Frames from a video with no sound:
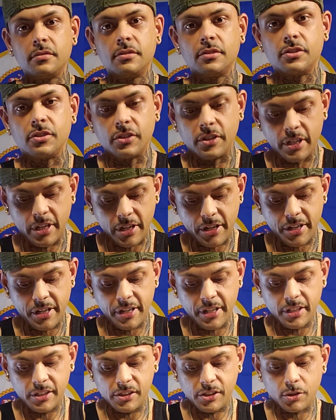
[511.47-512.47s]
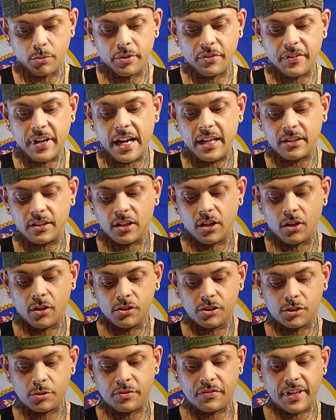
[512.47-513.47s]
So there he is. So we've got
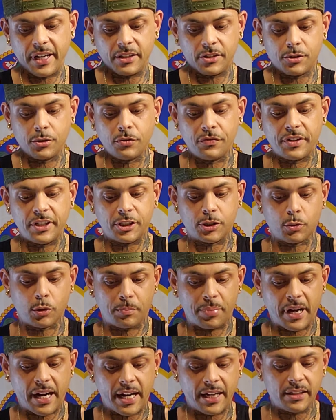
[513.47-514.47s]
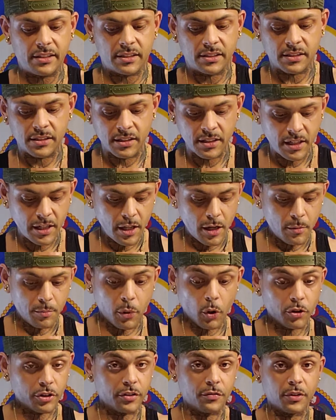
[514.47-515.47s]
those. So we've got two visual pieds,
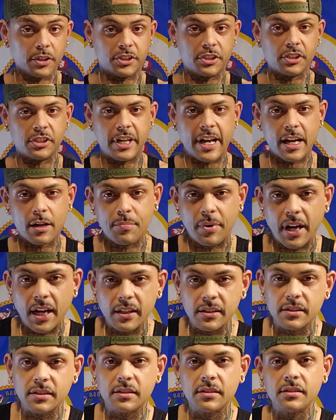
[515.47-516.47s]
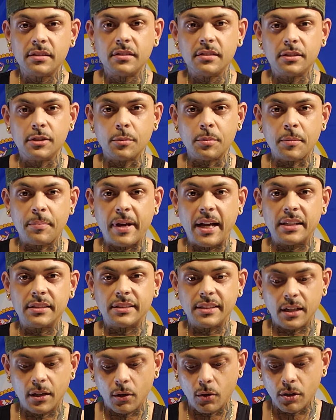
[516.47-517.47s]
both of which are jackpots. Super
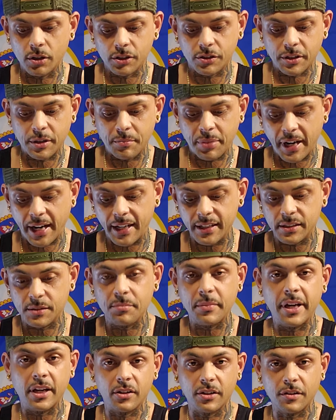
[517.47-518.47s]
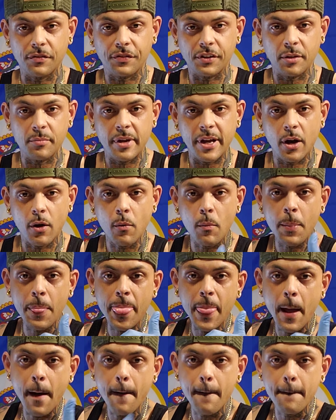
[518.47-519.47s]
pastel orange dream pieds, male and a female.
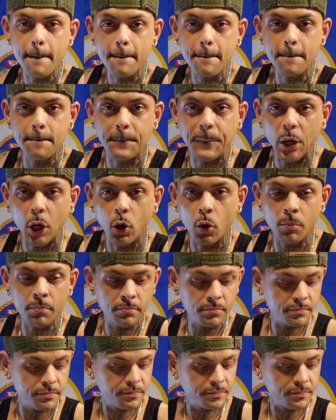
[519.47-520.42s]
Boom.